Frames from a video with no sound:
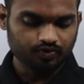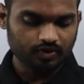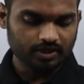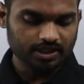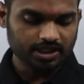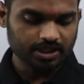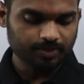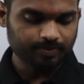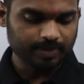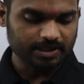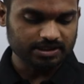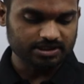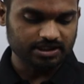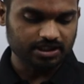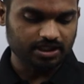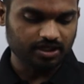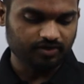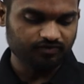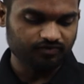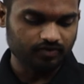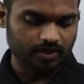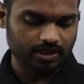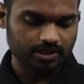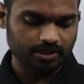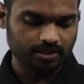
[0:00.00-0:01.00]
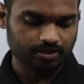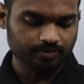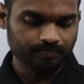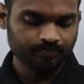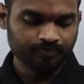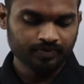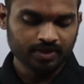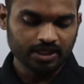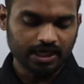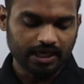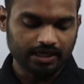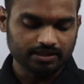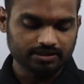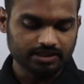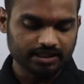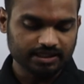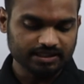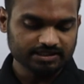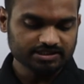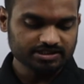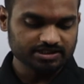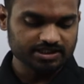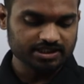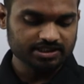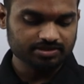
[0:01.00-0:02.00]
20% of water and the
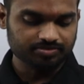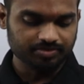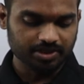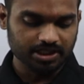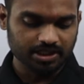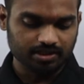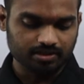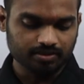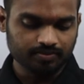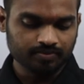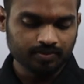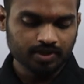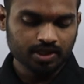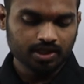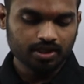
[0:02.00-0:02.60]
rest is milk.